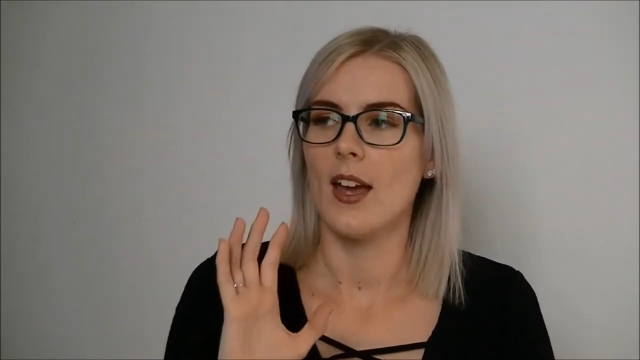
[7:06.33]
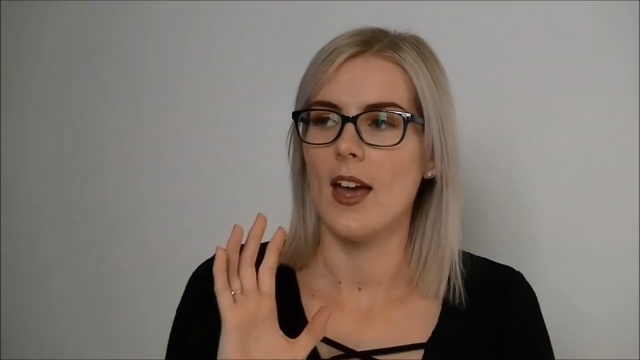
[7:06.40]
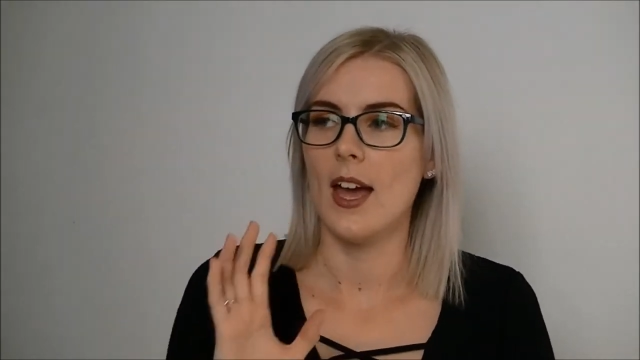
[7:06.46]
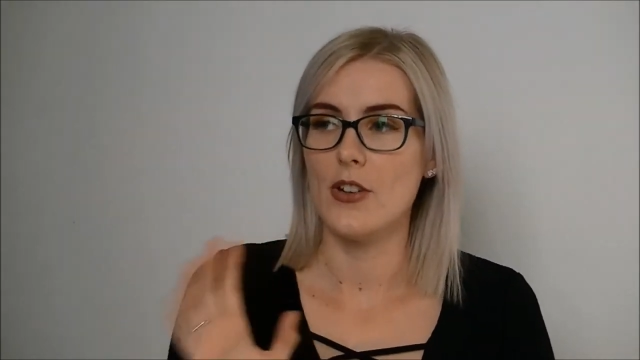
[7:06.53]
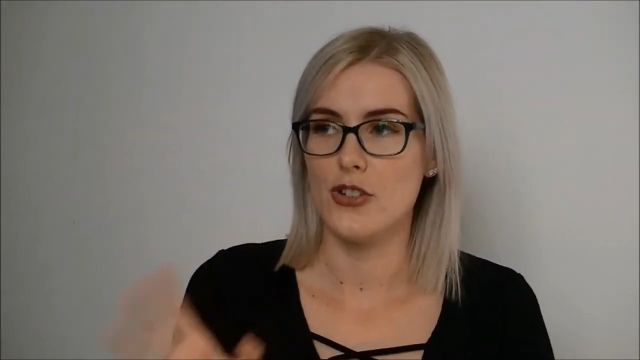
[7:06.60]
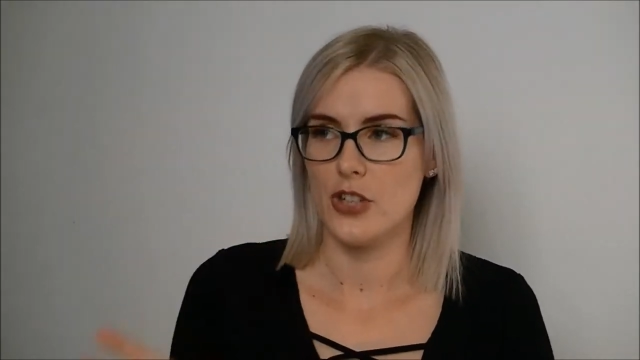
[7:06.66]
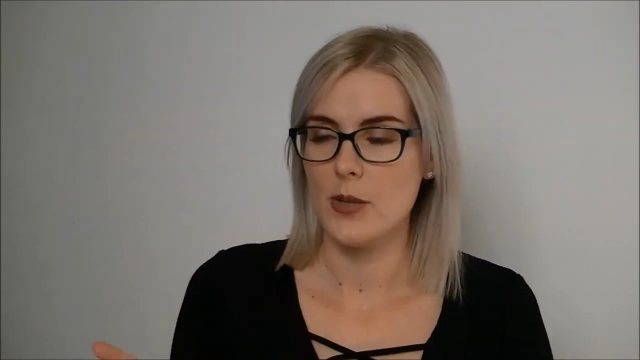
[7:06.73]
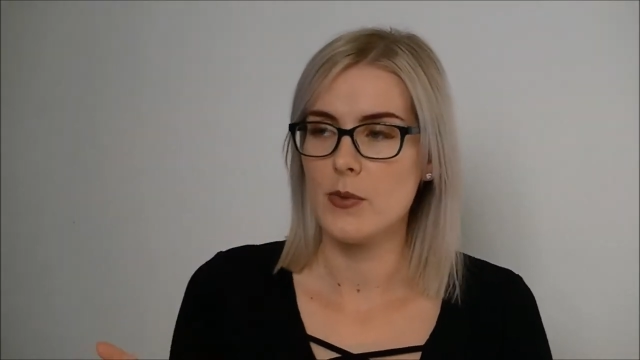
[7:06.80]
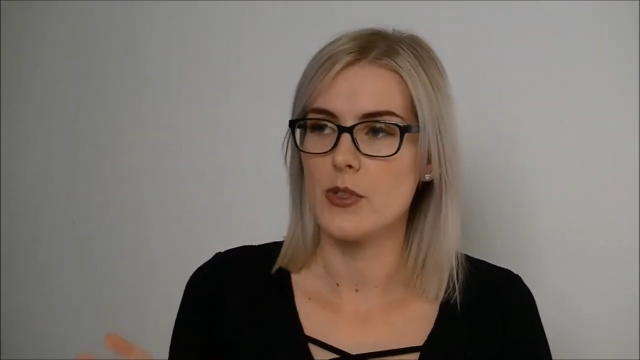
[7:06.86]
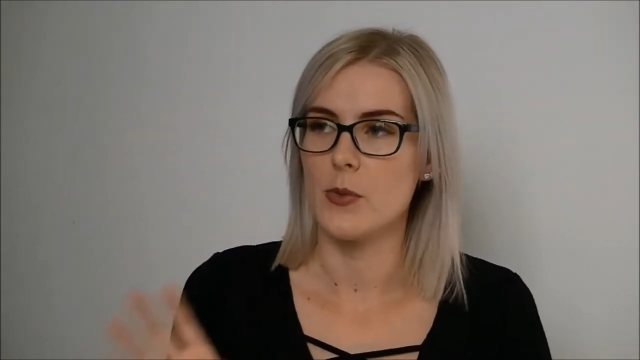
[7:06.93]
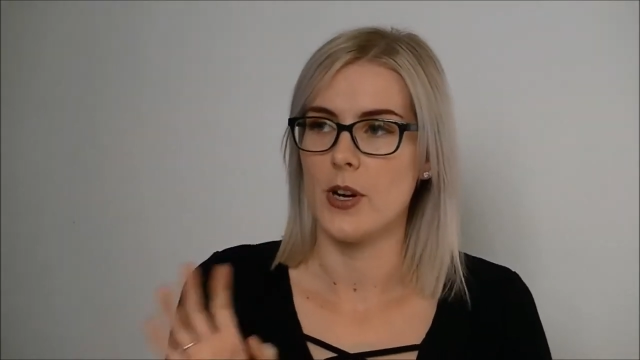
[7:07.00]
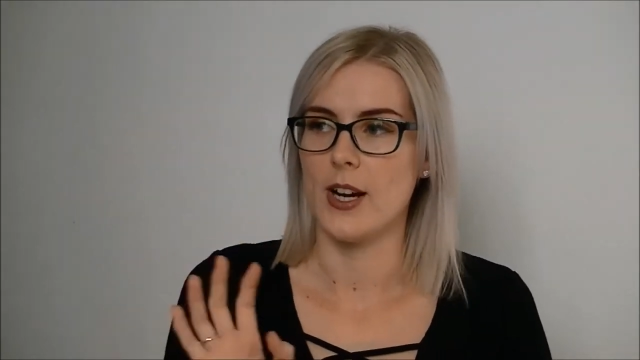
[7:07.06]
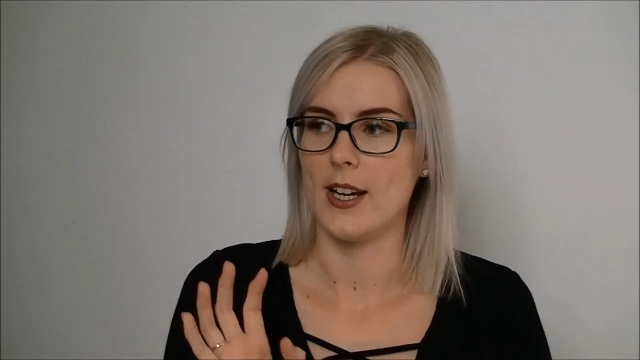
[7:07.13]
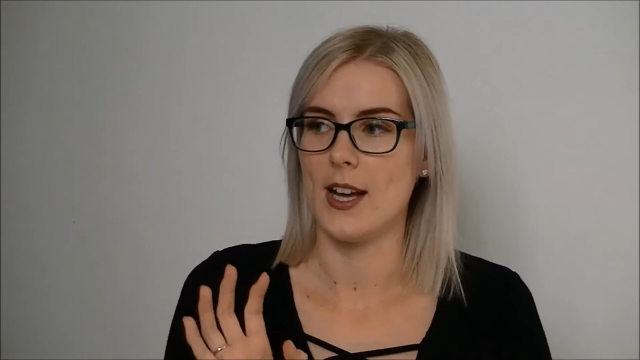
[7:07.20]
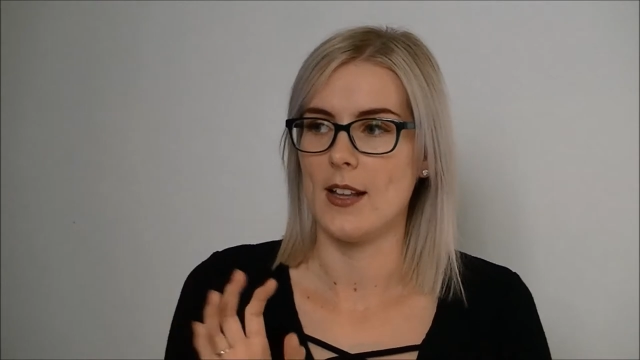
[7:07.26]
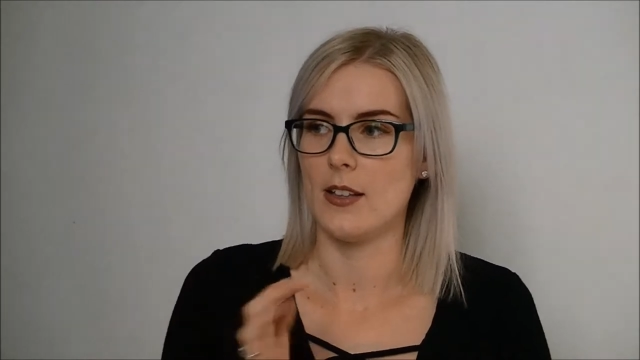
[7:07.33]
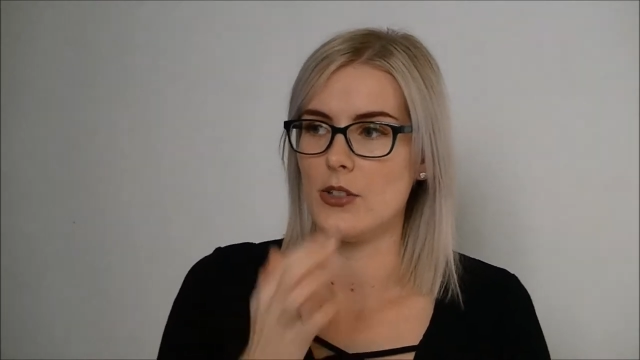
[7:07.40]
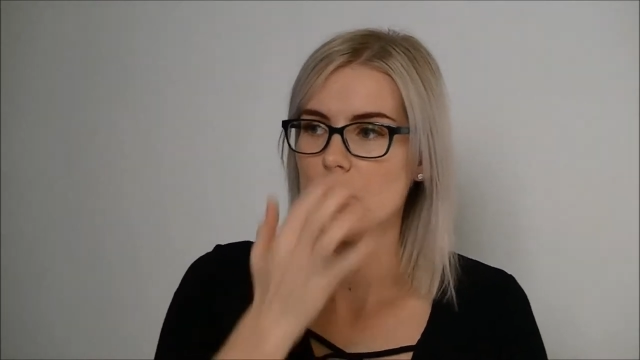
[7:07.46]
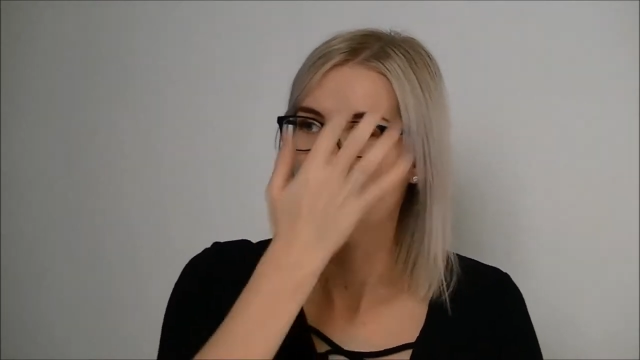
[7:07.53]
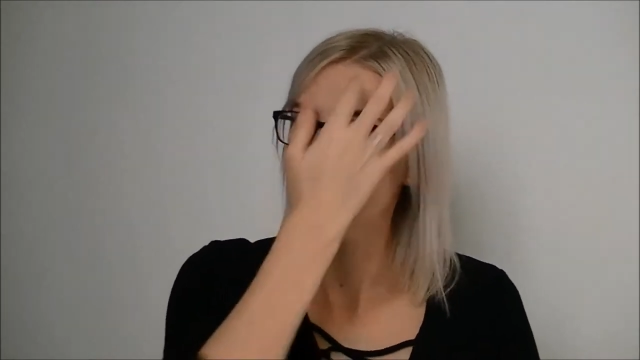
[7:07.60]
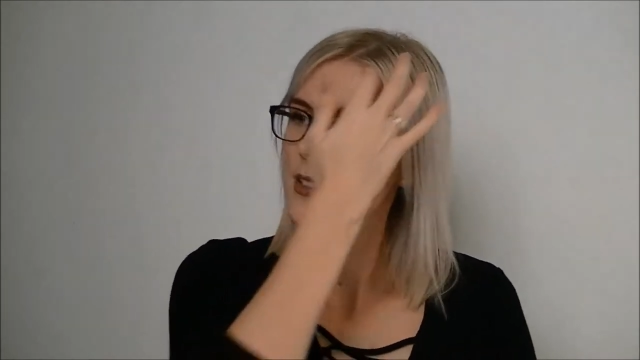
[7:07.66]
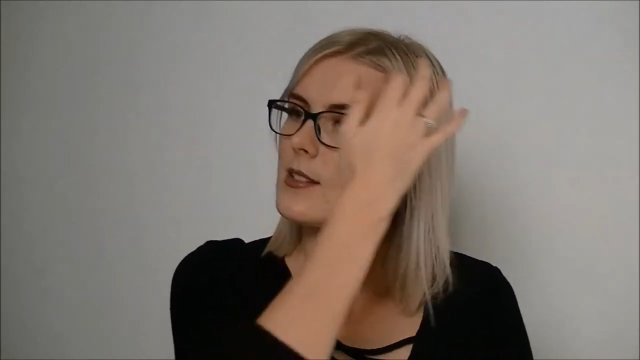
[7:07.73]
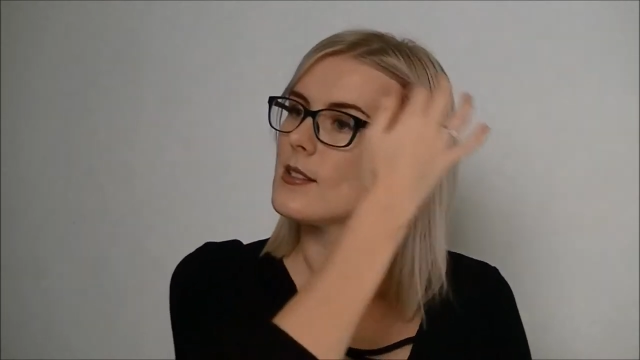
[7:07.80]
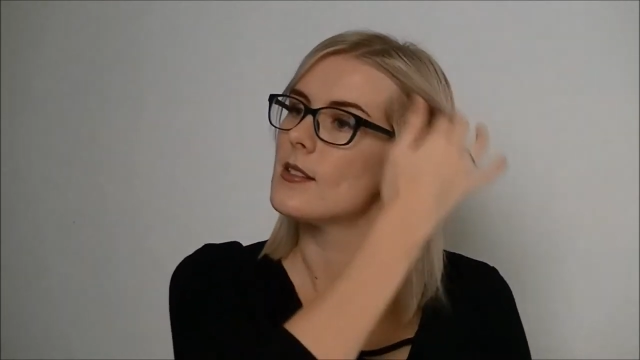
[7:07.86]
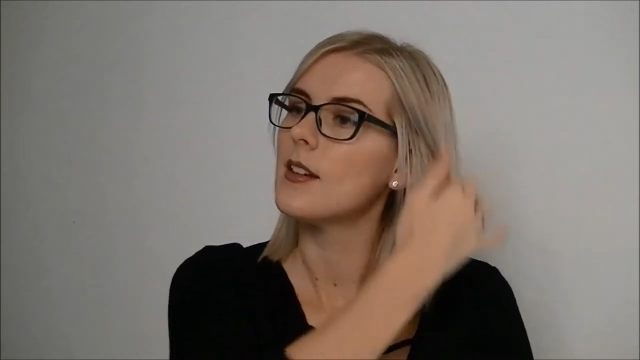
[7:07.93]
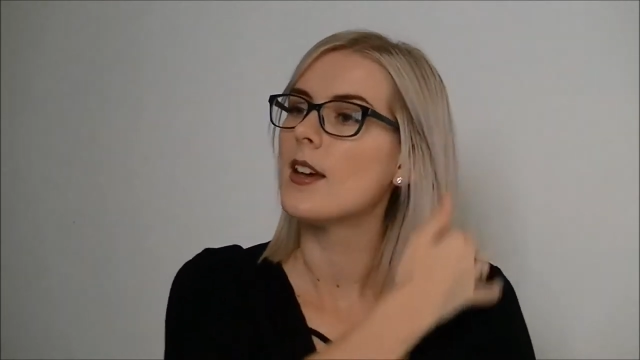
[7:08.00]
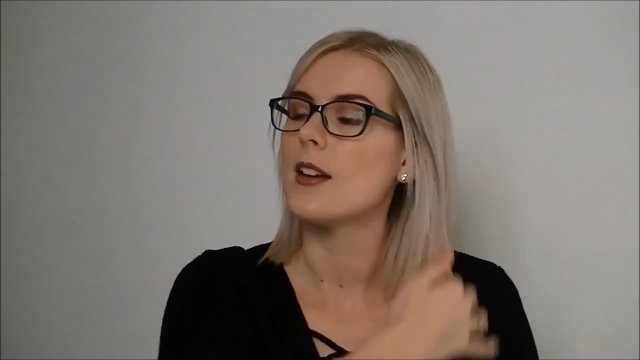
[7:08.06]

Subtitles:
and she was wearing colored jeans.